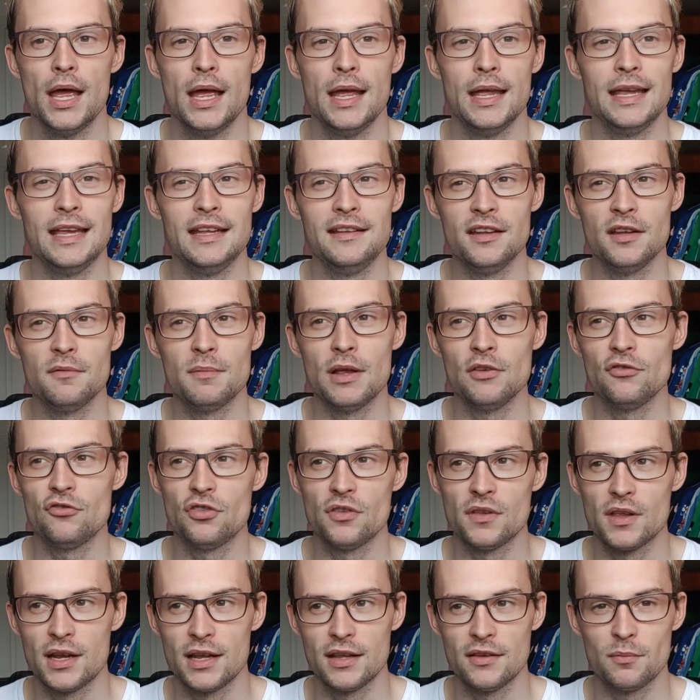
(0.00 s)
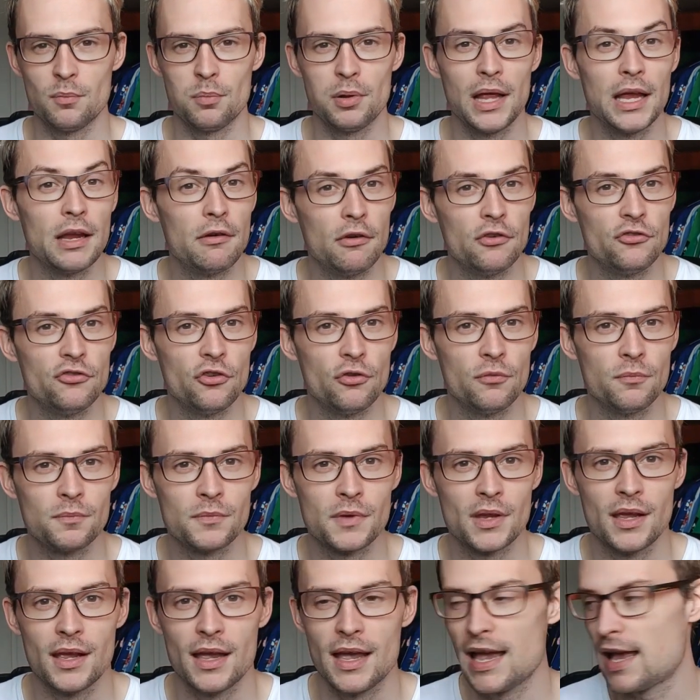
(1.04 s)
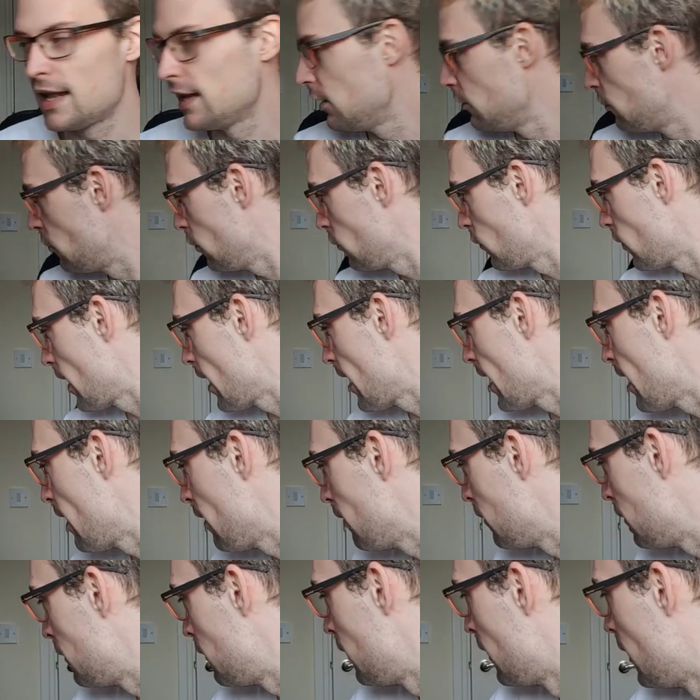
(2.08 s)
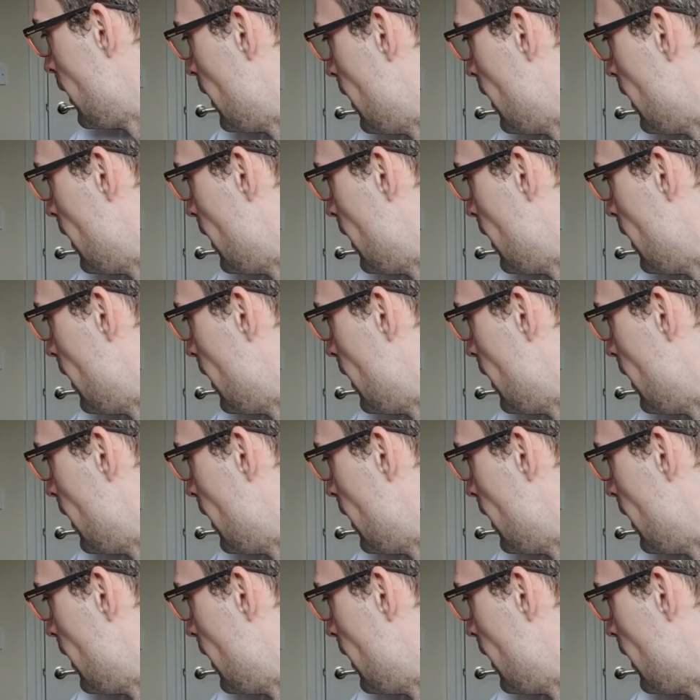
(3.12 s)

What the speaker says: He did mention that it's player issue, and it does have